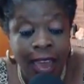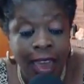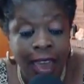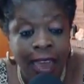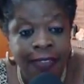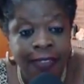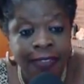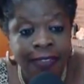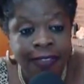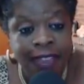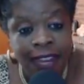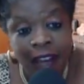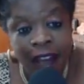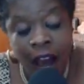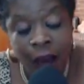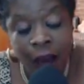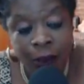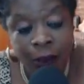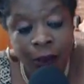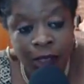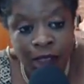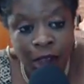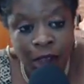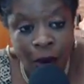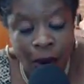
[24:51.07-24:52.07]
And then I
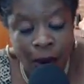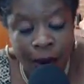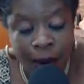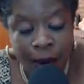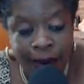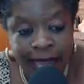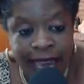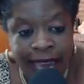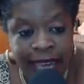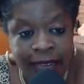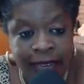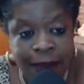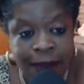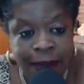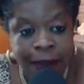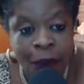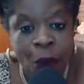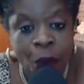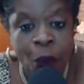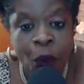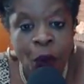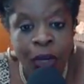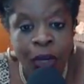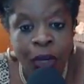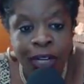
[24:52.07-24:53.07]
would show up late.
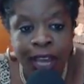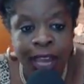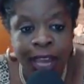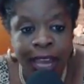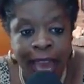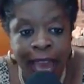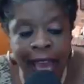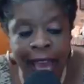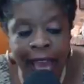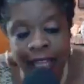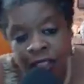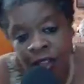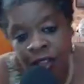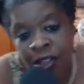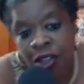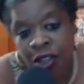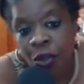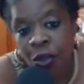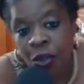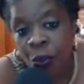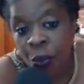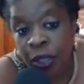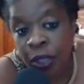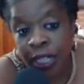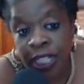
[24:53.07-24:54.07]
But what I had to do
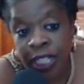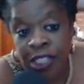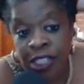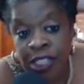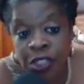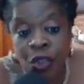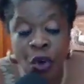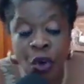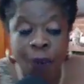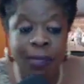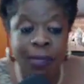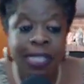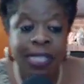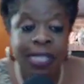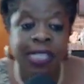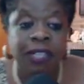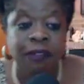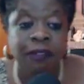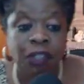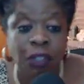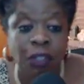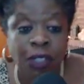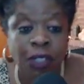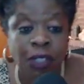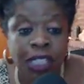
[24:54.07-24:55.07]
and what I saw
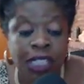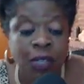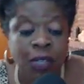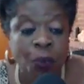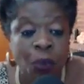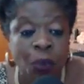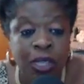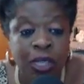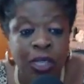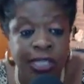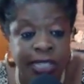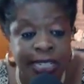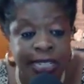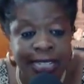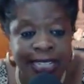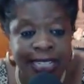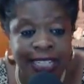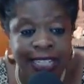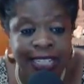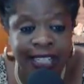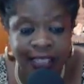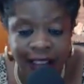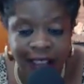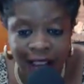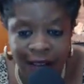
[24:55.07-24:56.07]
myself doing, because it wasn't in
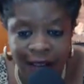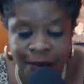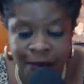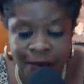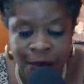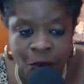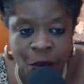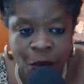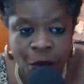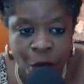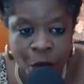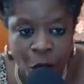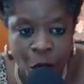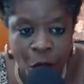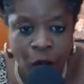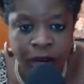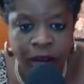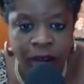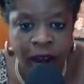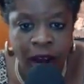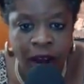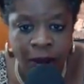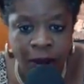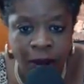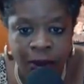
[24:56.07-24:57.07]
alignment with what
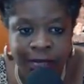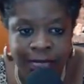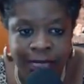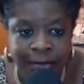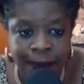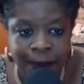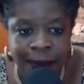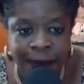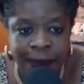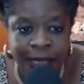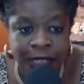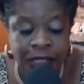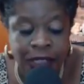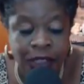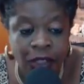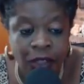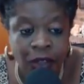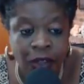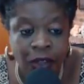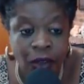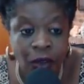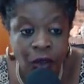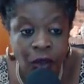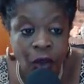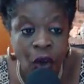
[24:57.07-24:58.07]
I was committed
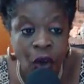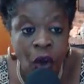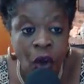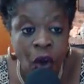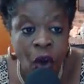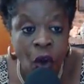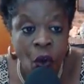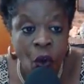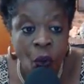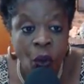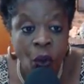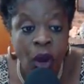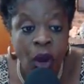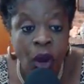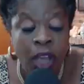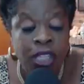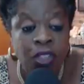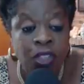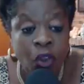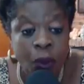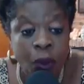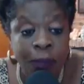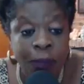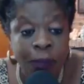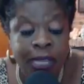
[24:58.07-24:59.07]
to, well, I
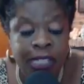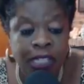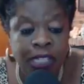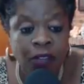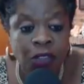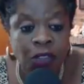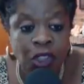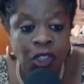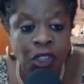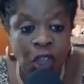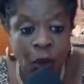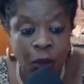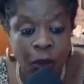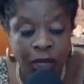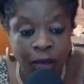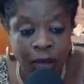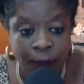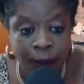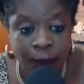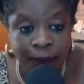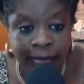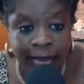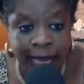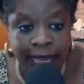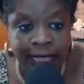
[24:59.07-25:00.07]
saw myself showing up
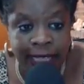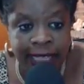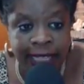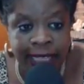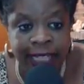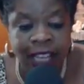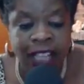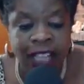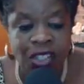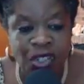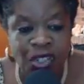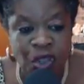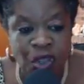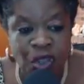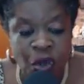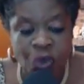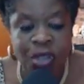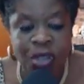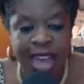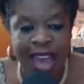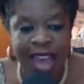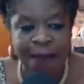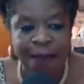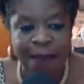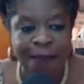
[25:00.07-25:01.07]
late and I knew
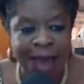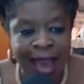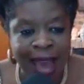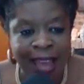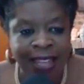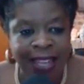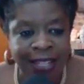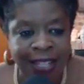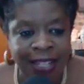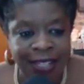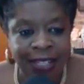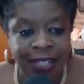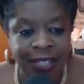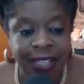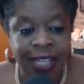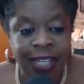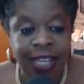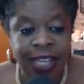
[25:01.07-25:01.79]
that pattern.